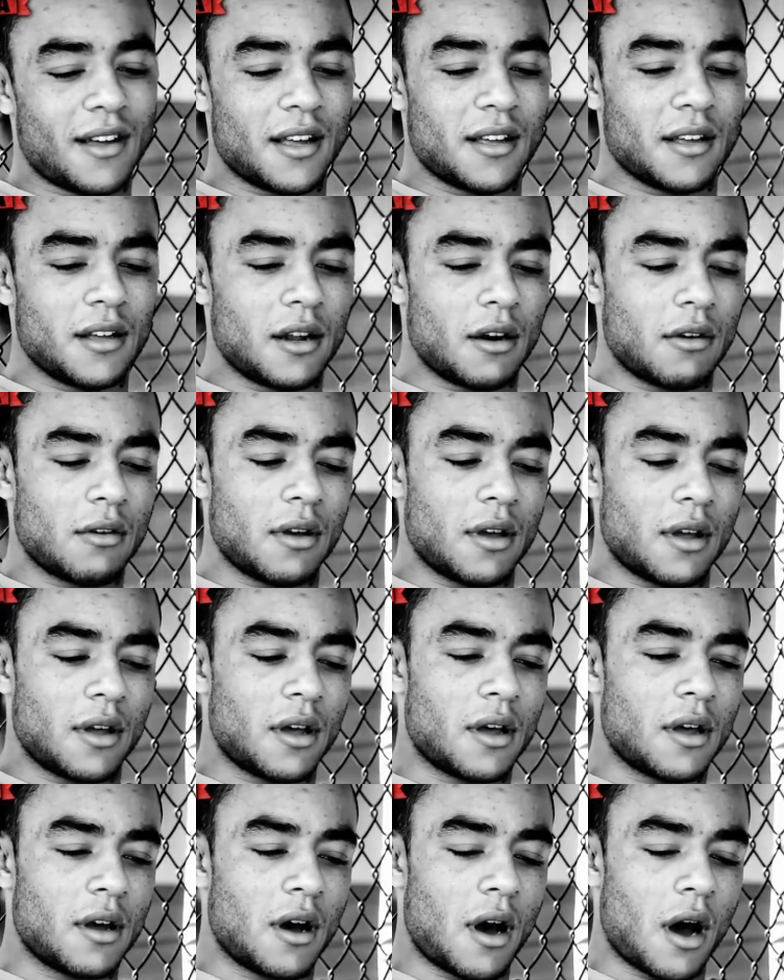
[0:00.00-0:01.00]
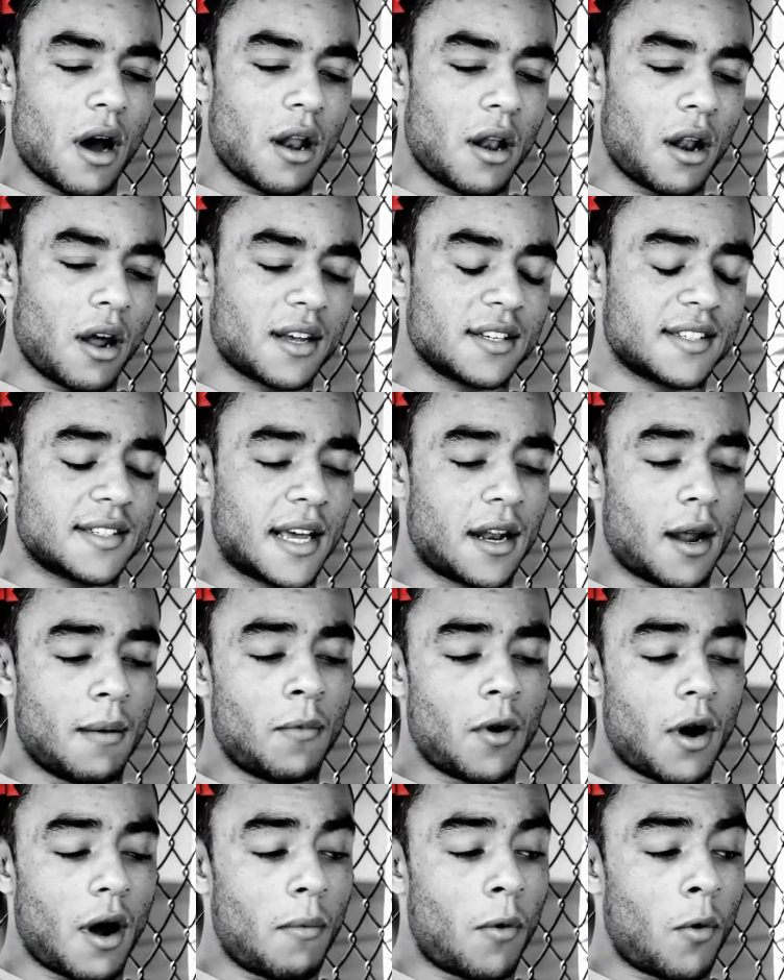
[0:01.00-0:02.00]
You know, like I said, I'm
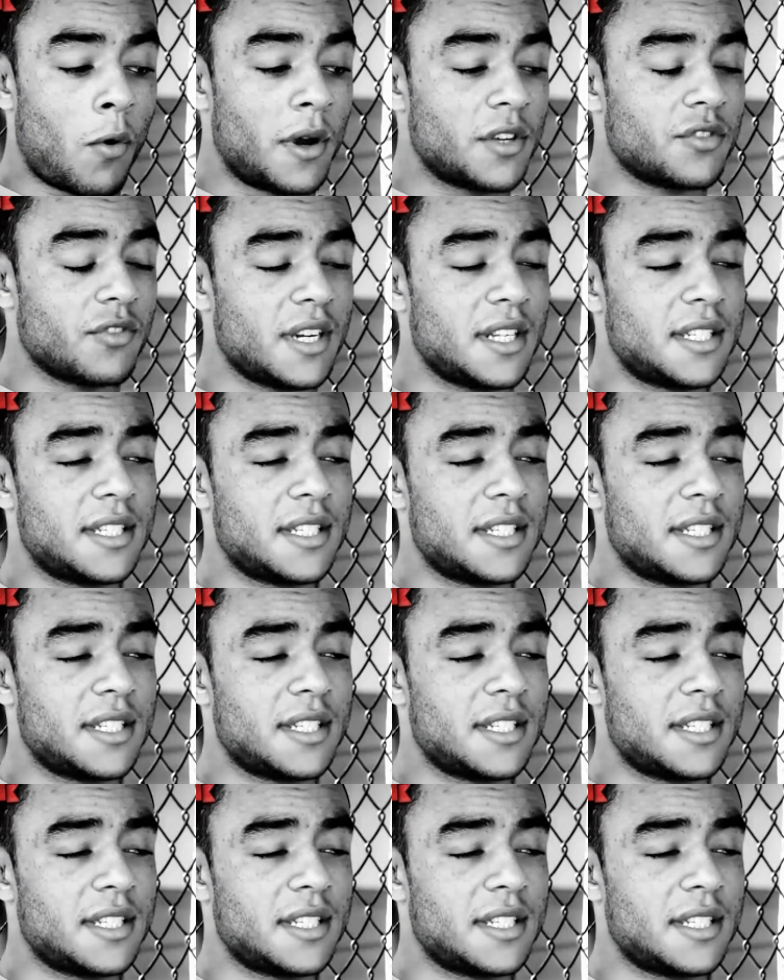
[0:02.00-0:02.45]
always ready